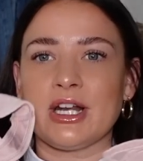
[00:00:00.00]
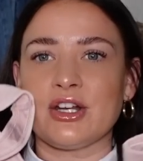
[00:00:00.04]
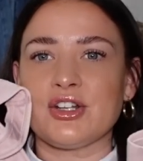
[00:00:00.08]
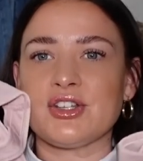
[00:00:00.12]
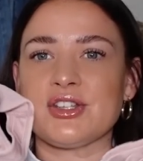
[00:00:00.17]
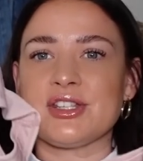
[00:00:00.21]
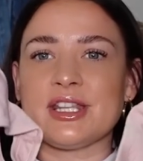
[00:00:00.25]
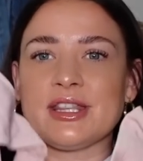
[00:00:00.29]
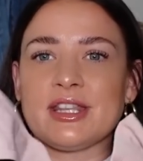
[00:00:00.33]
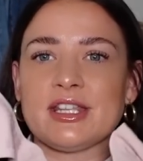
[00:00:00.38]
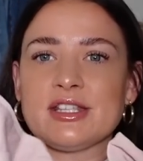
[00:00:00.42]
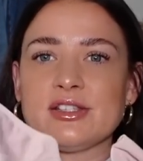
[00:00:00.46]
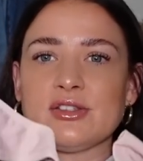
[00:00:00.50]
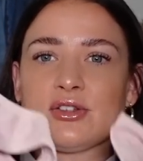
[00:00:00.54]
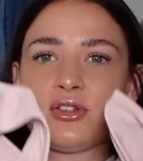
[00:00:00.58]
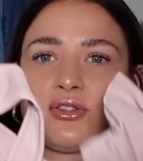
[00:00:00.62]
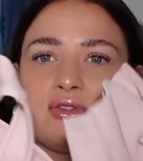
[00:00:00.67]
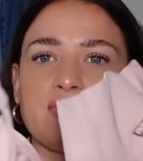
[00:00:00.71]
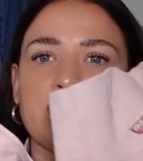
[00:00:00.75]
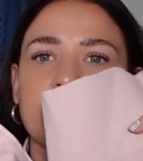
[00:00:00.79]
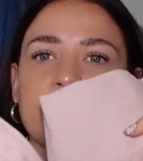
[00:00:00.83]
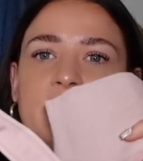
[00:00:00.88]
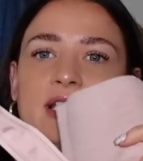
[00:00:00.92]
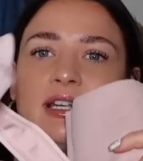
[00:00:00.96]
I just think this
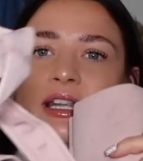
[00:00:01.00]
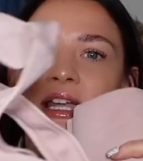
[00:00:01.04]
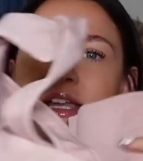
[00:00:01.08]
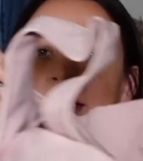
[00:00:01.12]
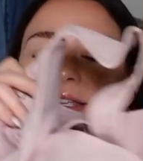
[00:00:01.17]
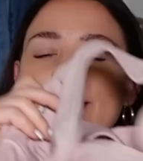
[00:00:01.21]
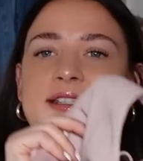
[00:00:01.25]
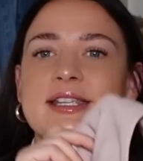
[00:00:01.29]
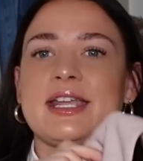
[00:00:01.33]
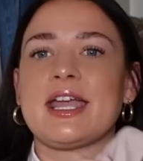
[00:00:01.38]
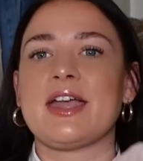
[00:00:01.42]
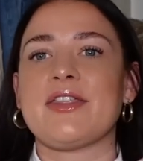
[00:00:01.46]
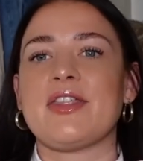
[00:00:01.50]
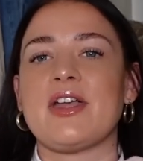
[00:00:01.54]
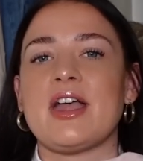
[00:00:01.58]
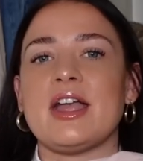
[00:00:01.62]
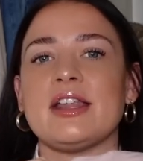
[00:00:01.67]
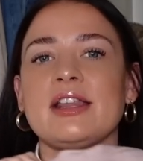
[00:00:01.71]
looks really nice together.